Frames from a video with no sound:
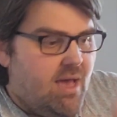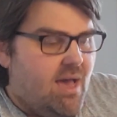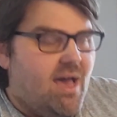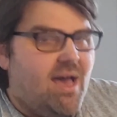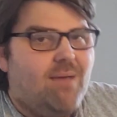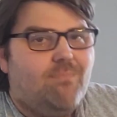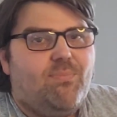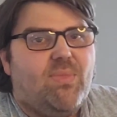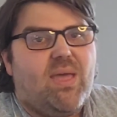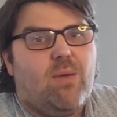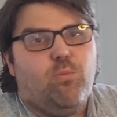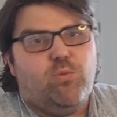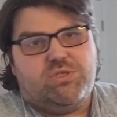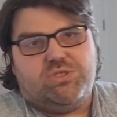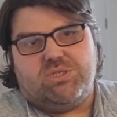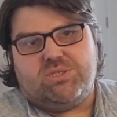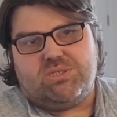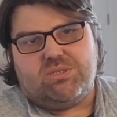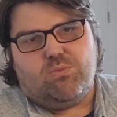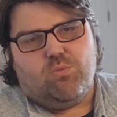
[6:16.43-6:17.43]
And
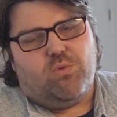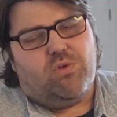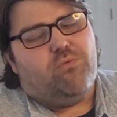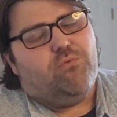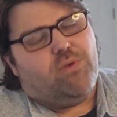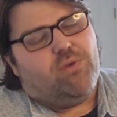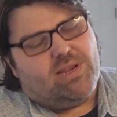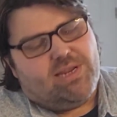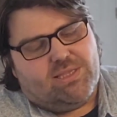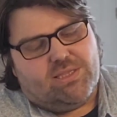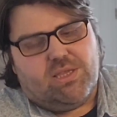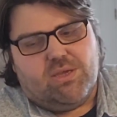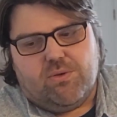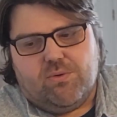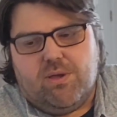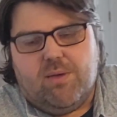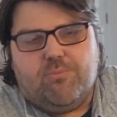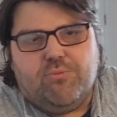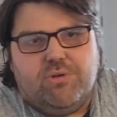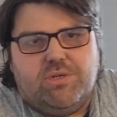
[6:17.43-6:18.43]
we really
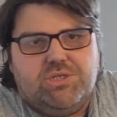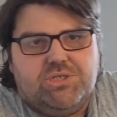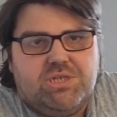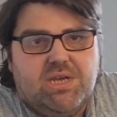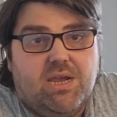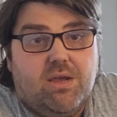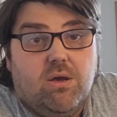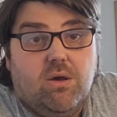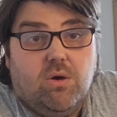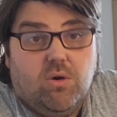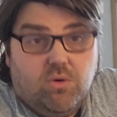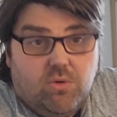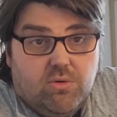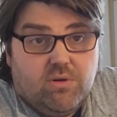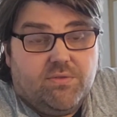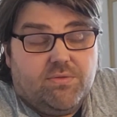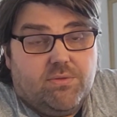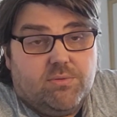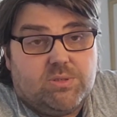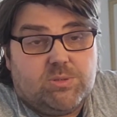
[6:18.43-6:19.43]
do appreciate
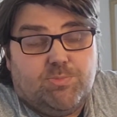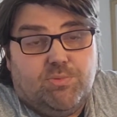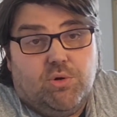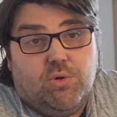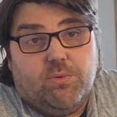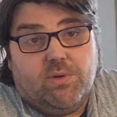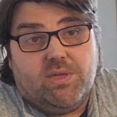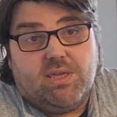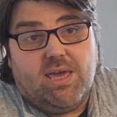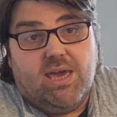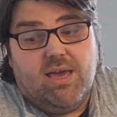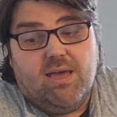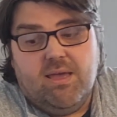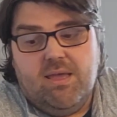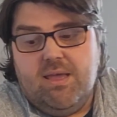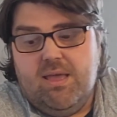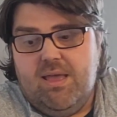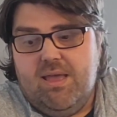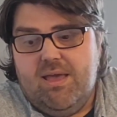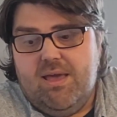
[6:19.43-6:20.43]
all of the support we get.
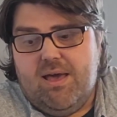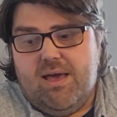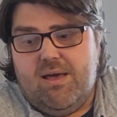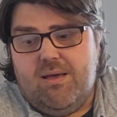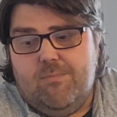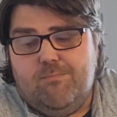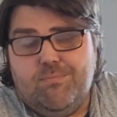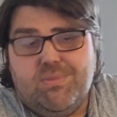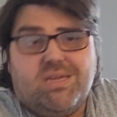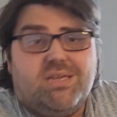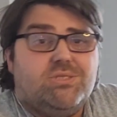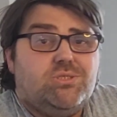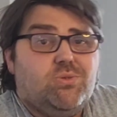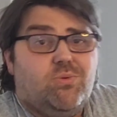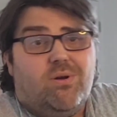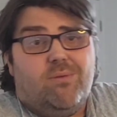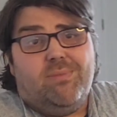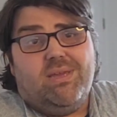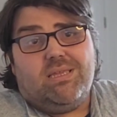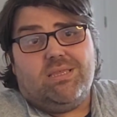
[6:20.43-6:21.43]
Because you
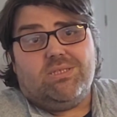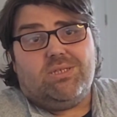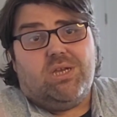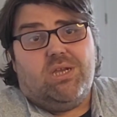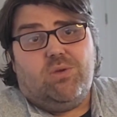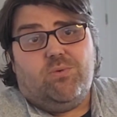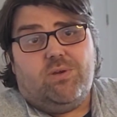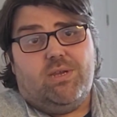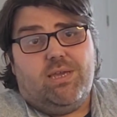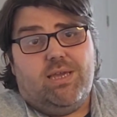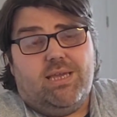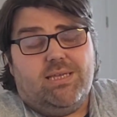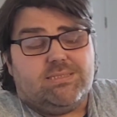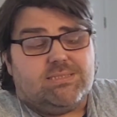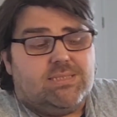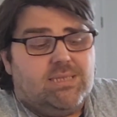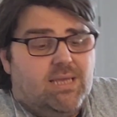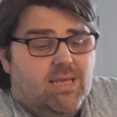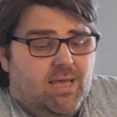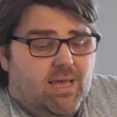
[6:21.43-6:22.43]
all make the channel what it
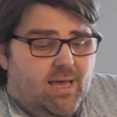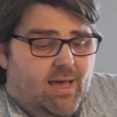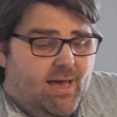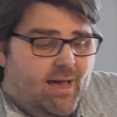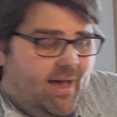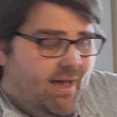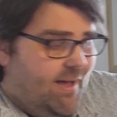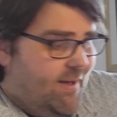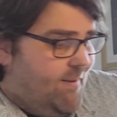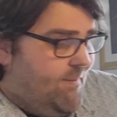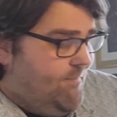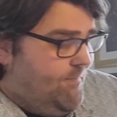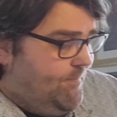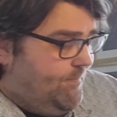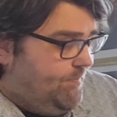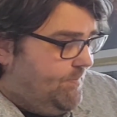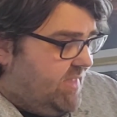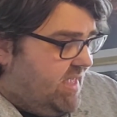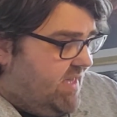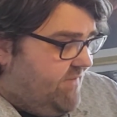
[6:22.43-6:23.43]
is.
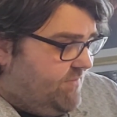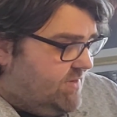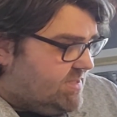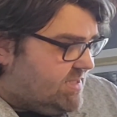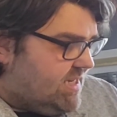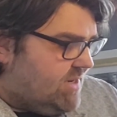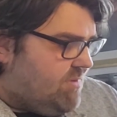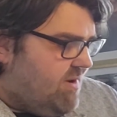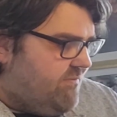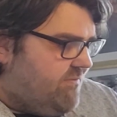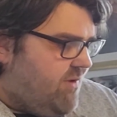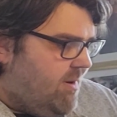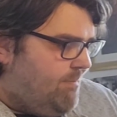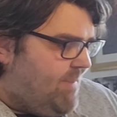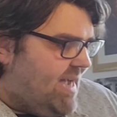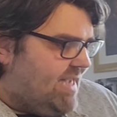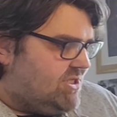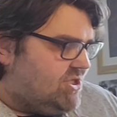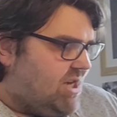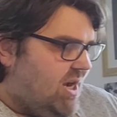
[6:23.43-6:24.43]
If you stick around for our
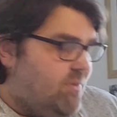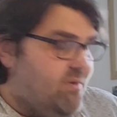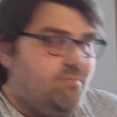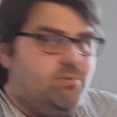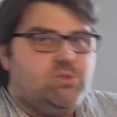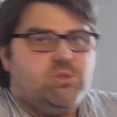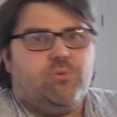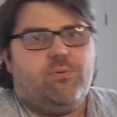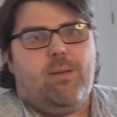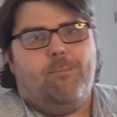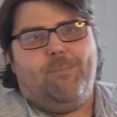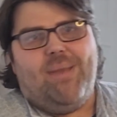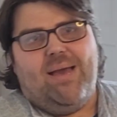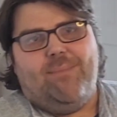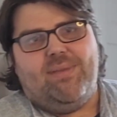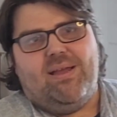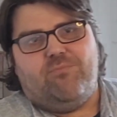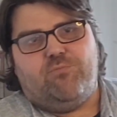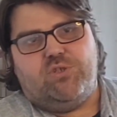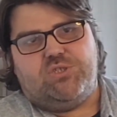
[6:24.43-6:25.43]
Bat Chat, we've been talking about
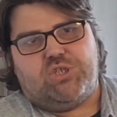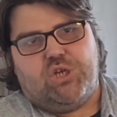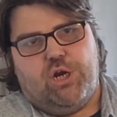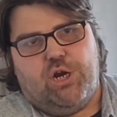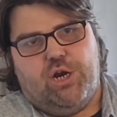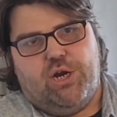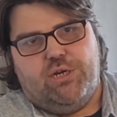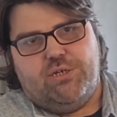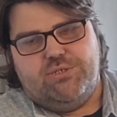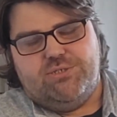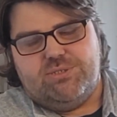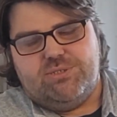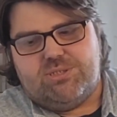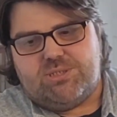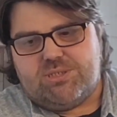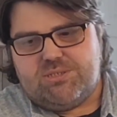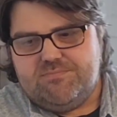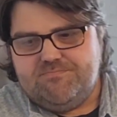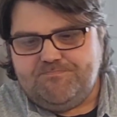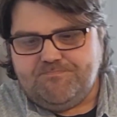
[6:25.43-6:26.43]
Batman
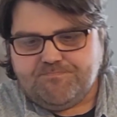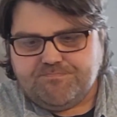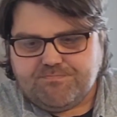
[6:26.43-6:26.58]
Returns.